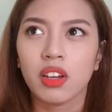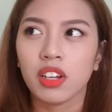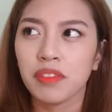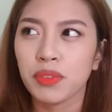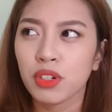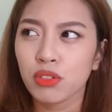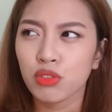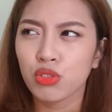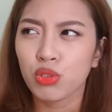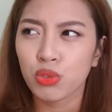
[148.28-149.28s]
I'm not
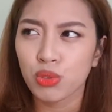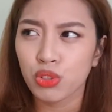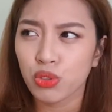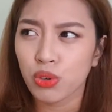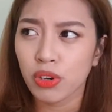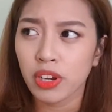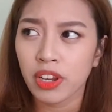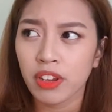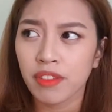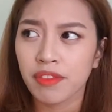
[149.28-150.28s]
too sure
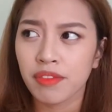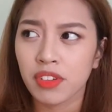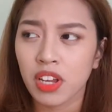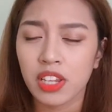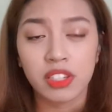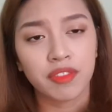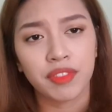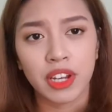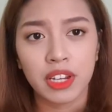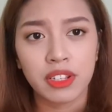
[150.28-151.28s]
if
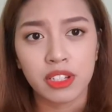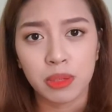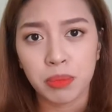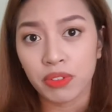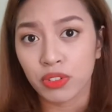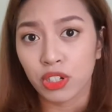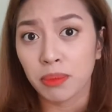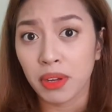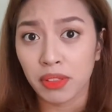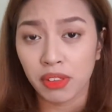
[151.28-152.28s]
SF9 did
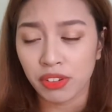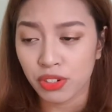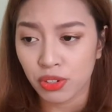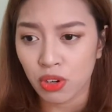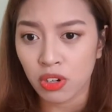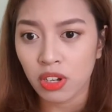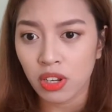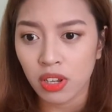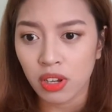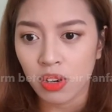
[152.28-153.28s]
perform another song
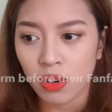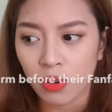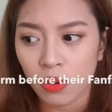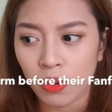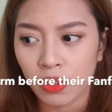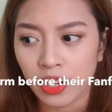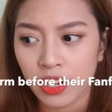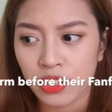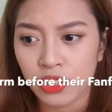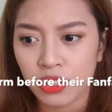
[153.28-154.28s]
or that
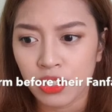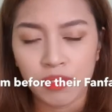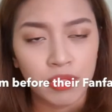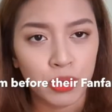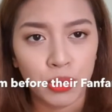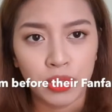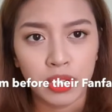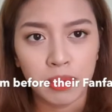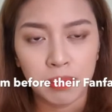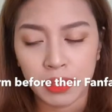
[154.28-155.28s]
I just didn't record
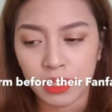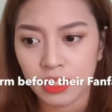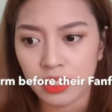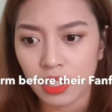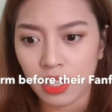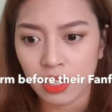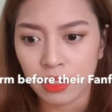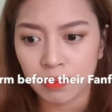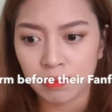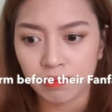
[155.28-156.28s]
it, but
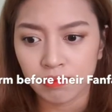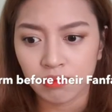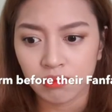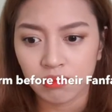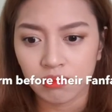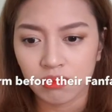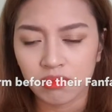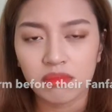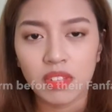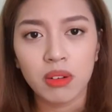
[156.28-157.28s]

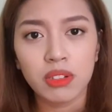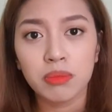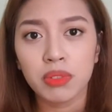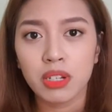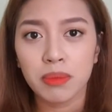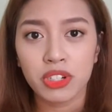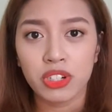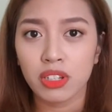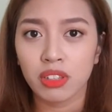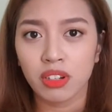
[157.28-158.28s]
that was pretty much
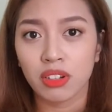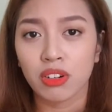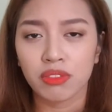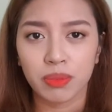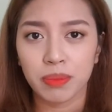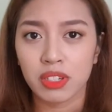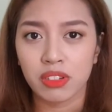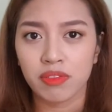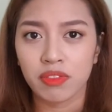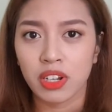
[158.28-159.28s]
it that I got from
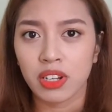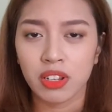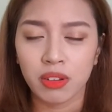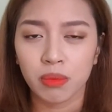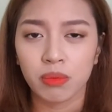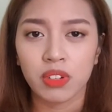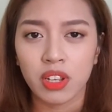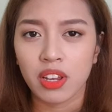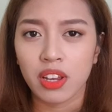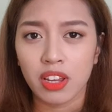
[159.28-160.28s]
SF9, and
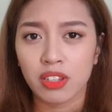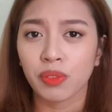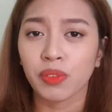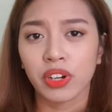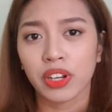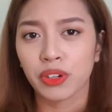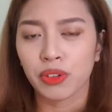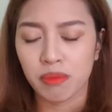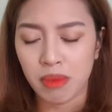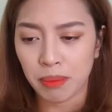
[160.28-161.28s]
as of what I could
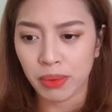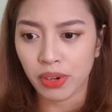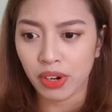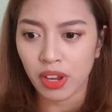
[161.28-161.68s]
remember.